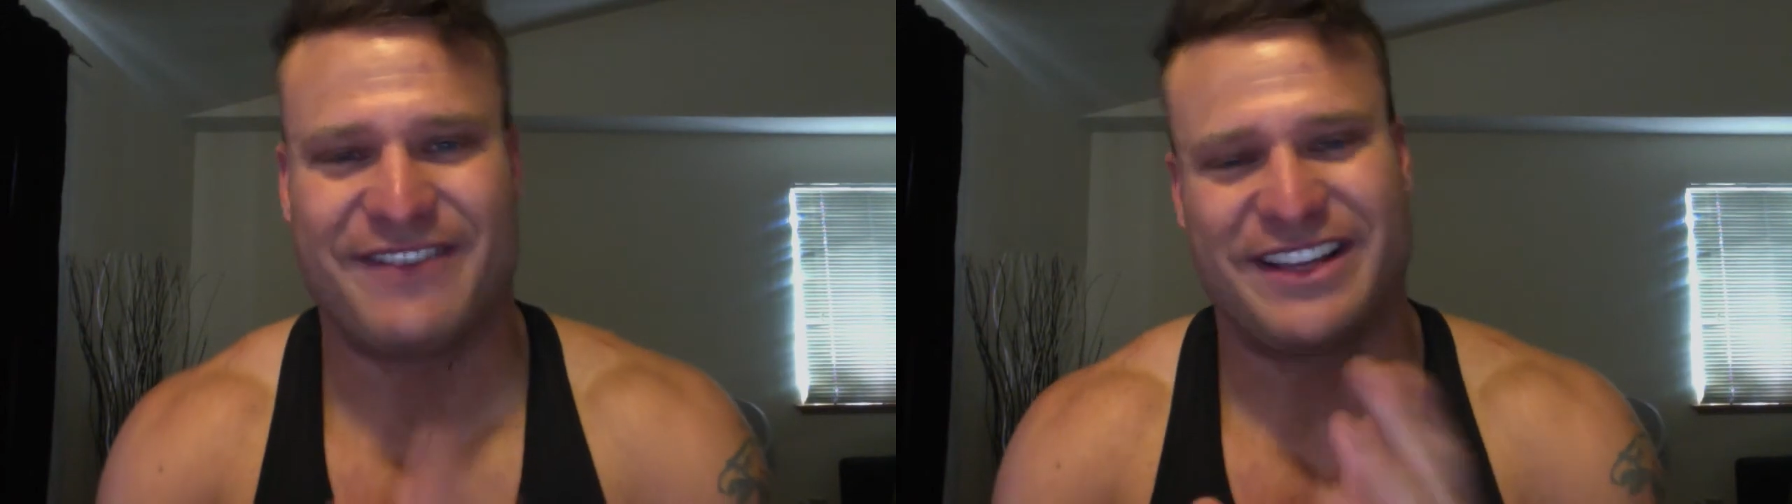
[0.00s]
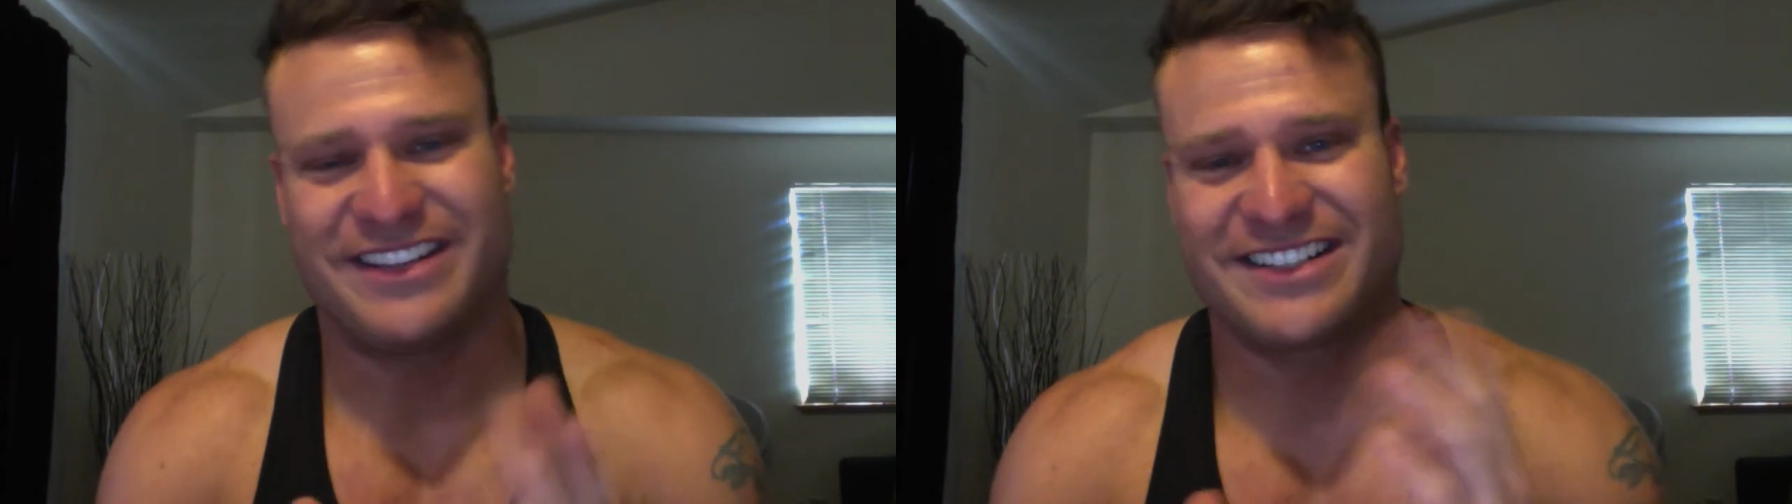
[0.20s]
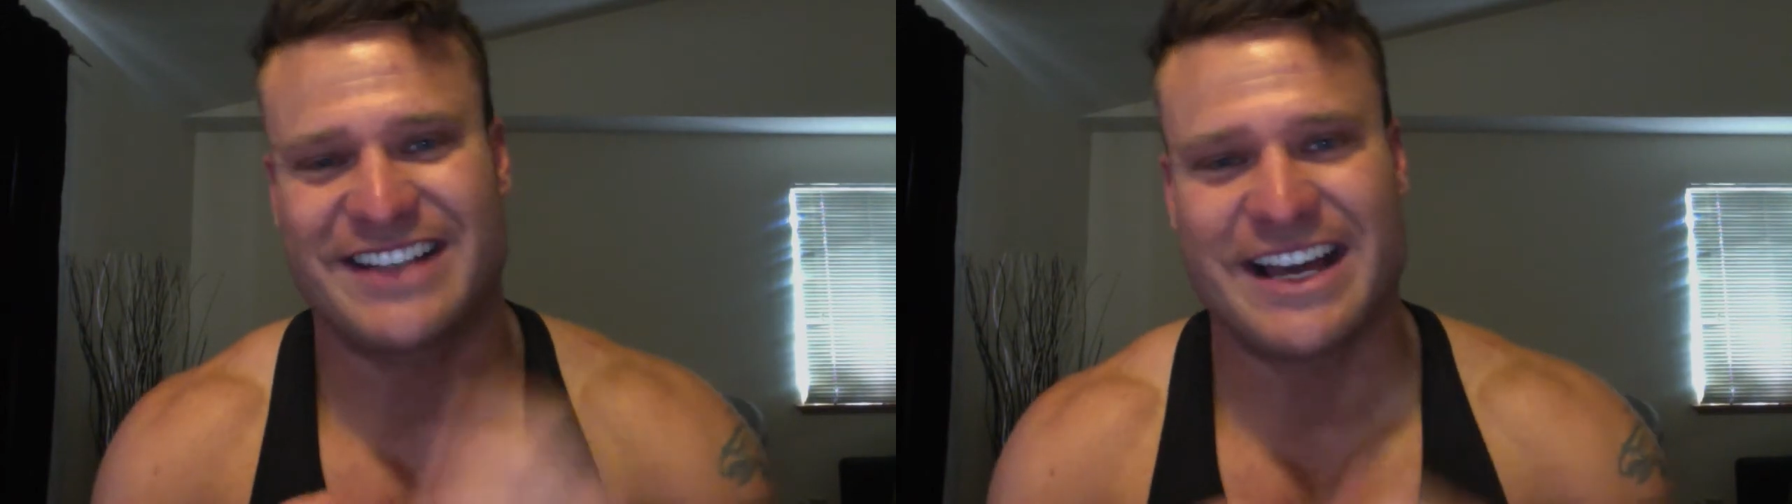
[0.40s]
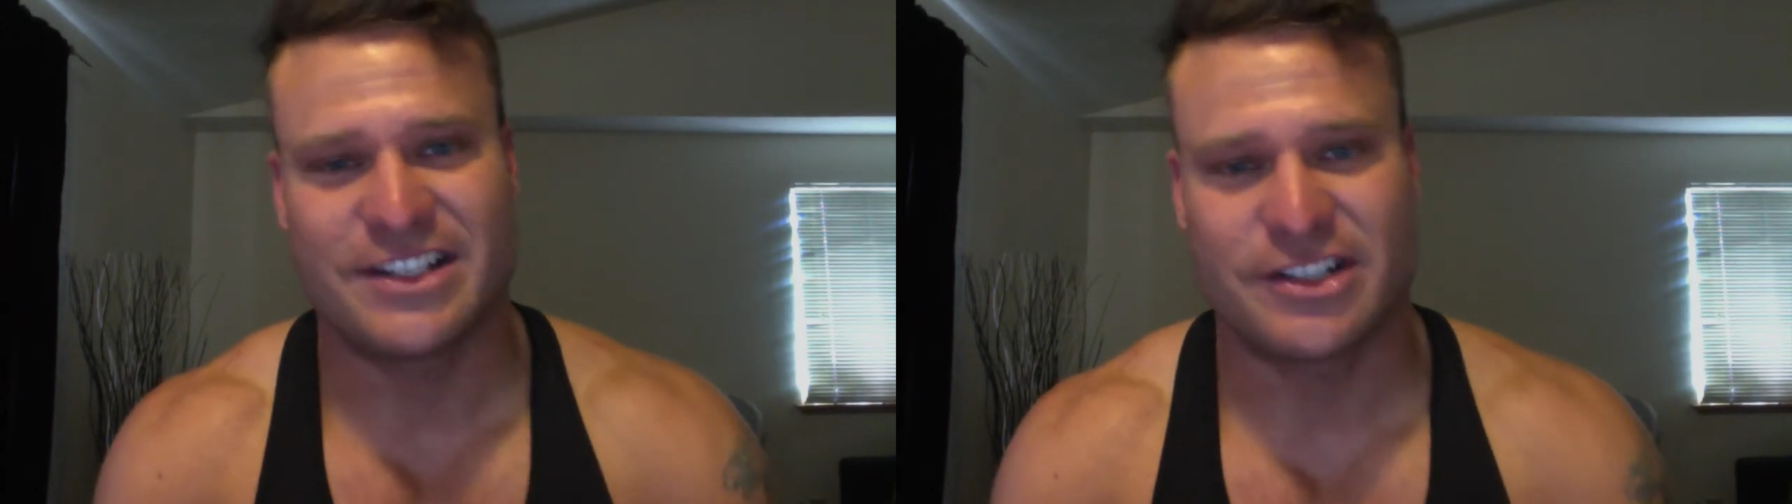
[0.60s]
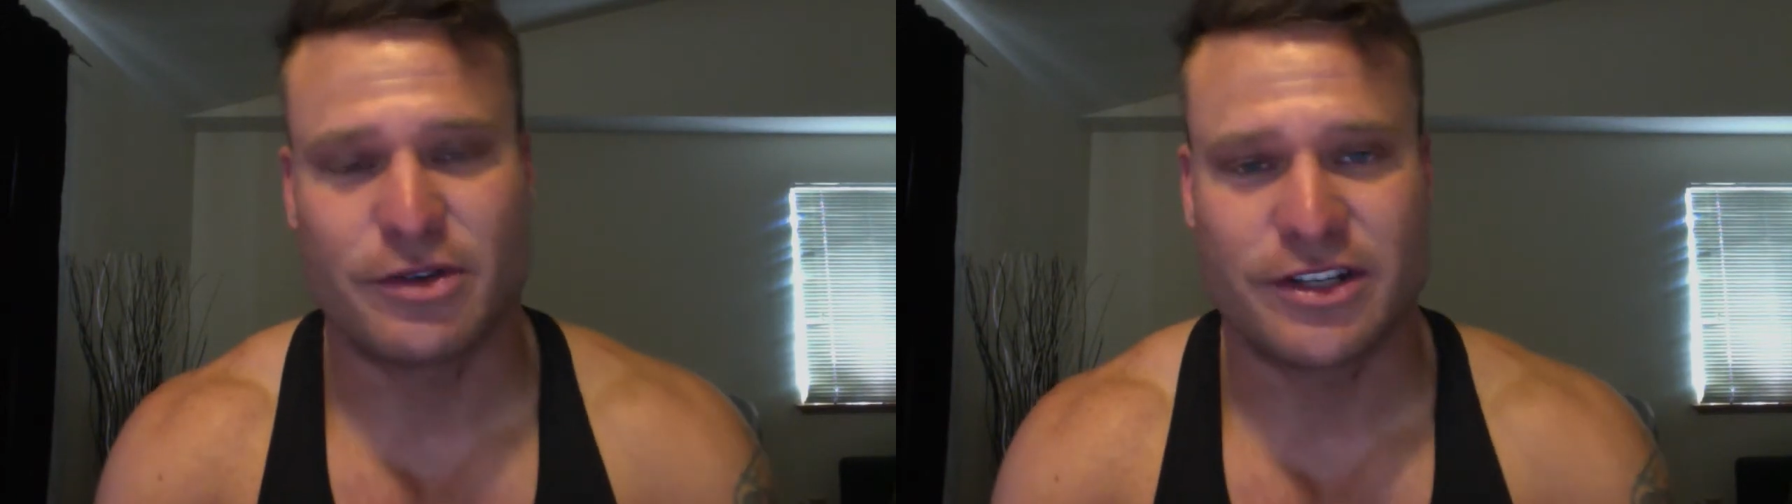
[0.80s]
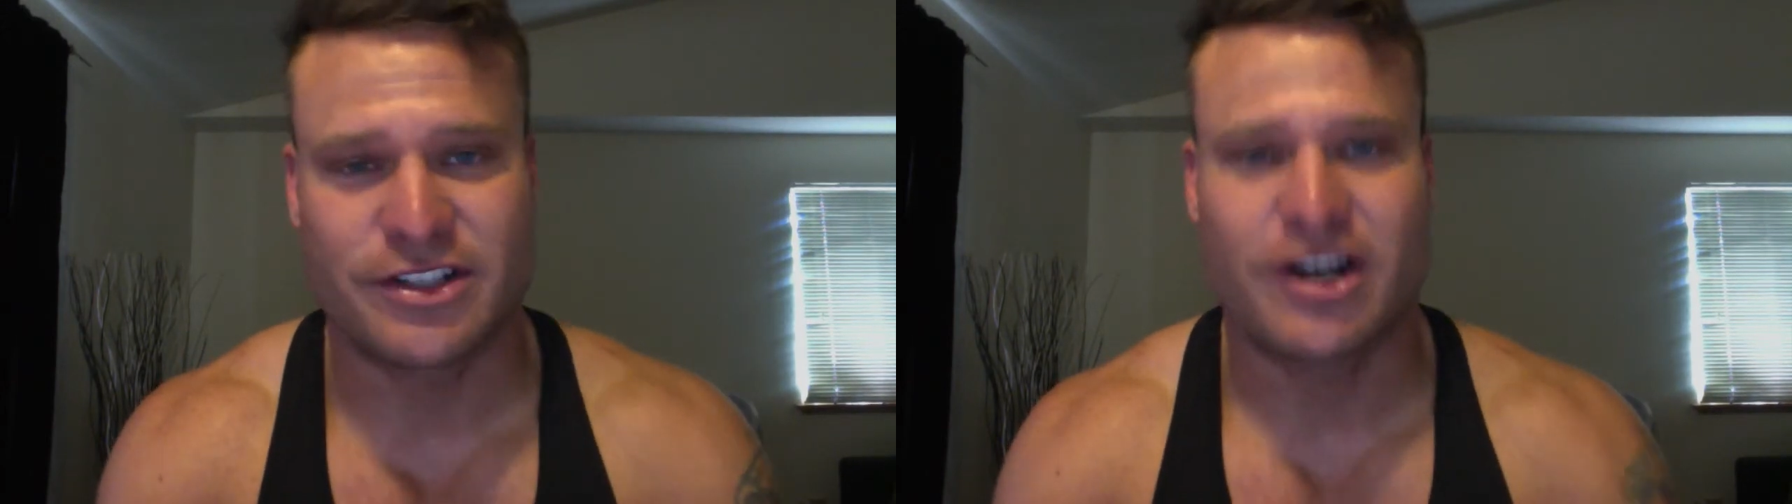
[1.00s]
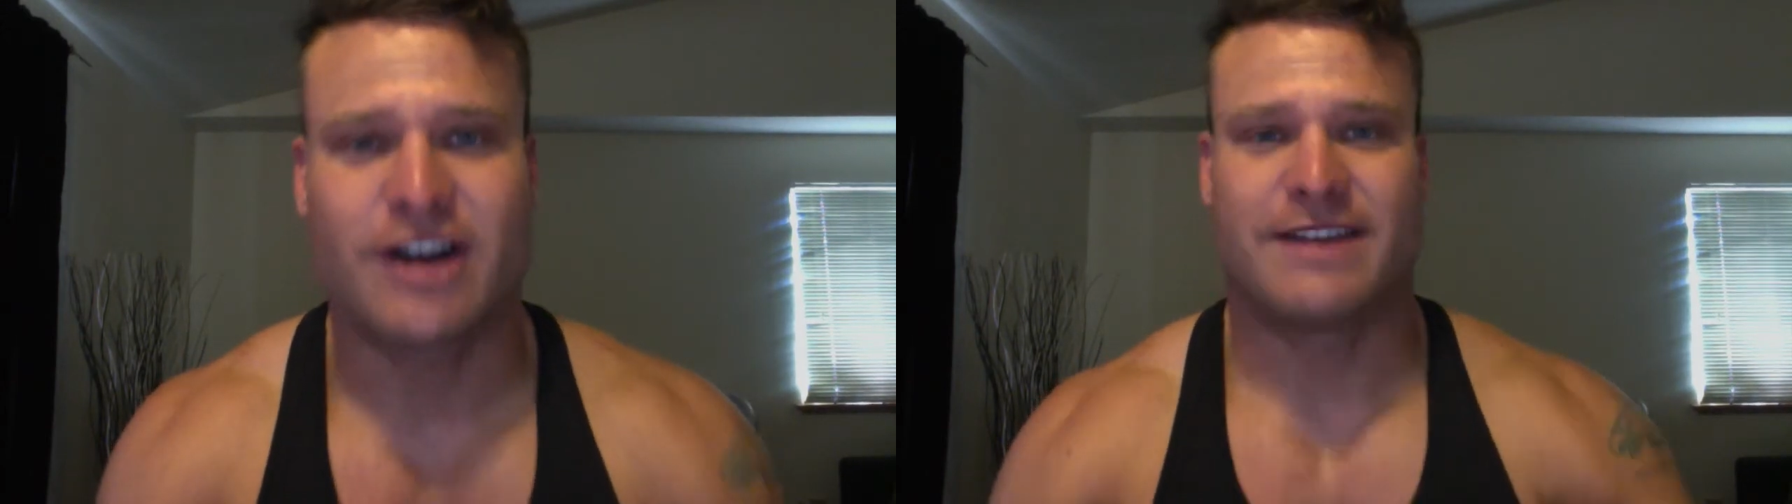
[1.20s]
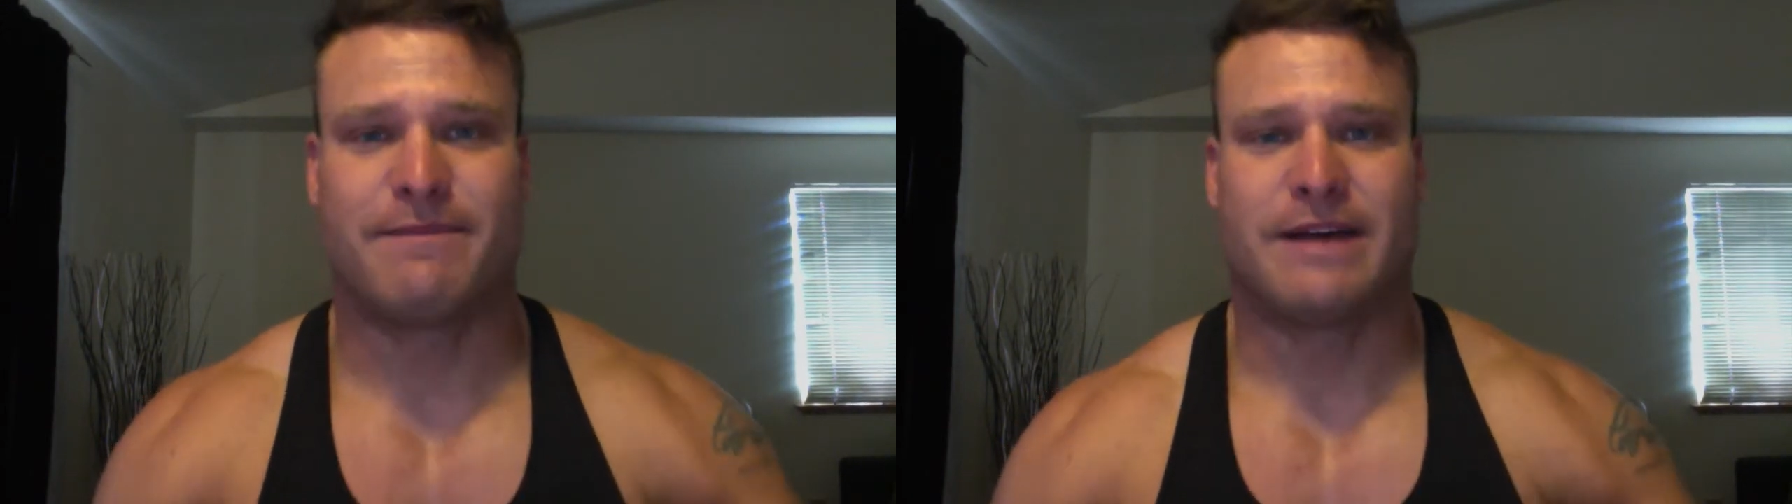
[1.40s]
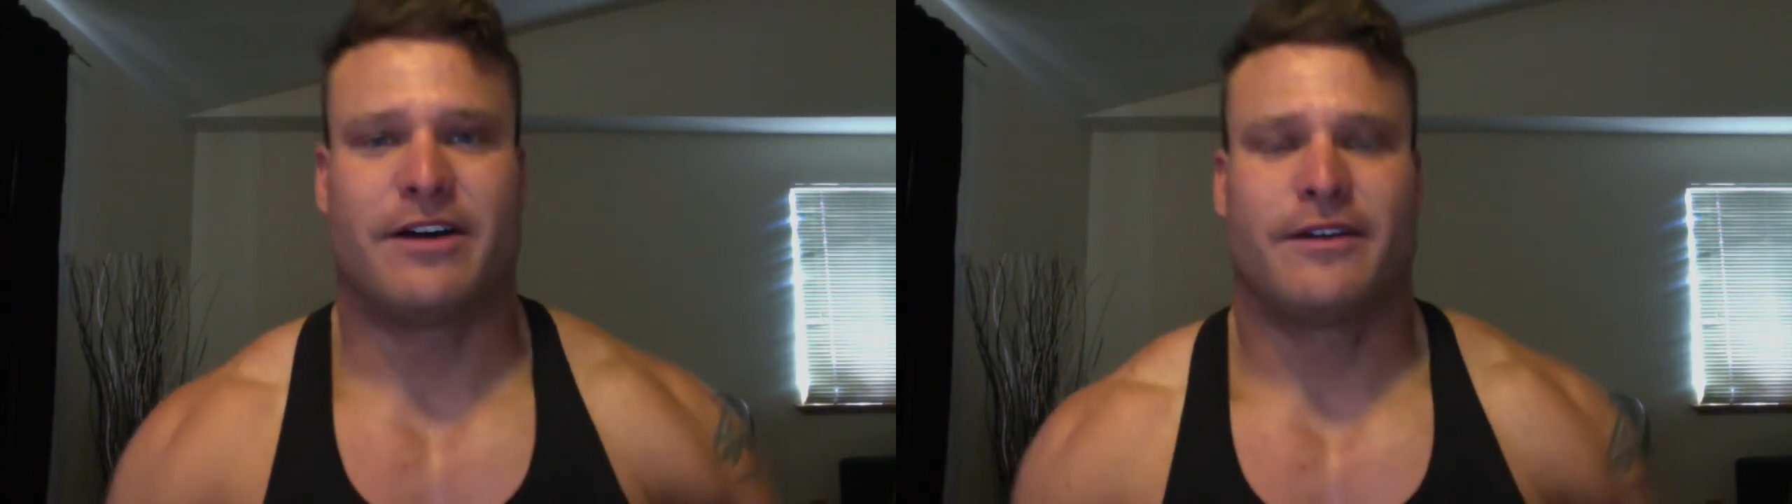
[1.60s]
like this guy doesn't know what he's talking about.